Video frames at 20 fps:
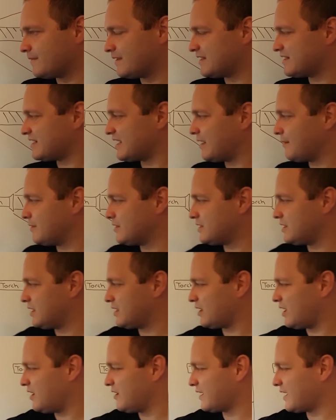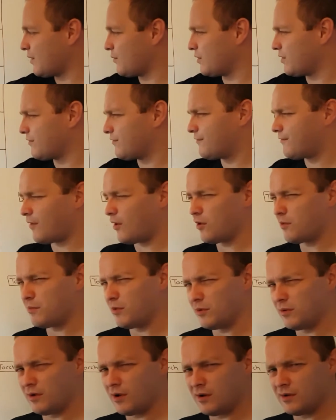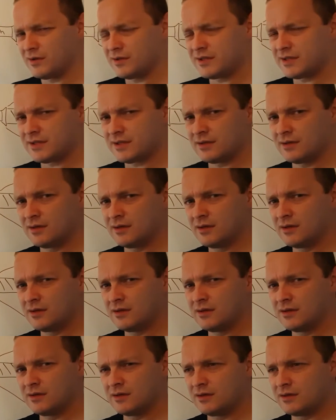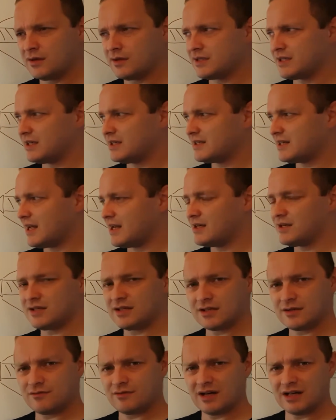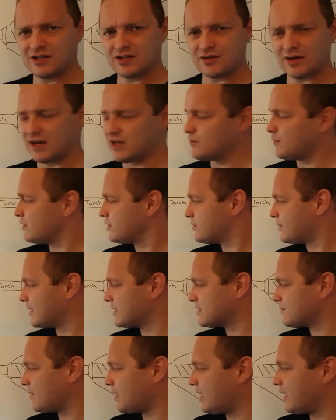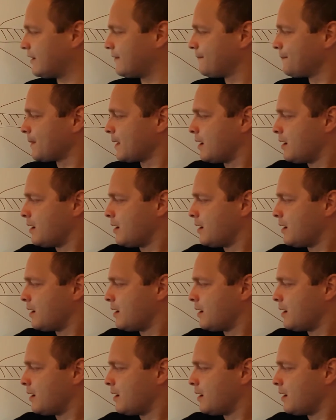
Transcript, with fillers: same as you kind of get with fog, but not as not as intense. It's a really strange one to explain.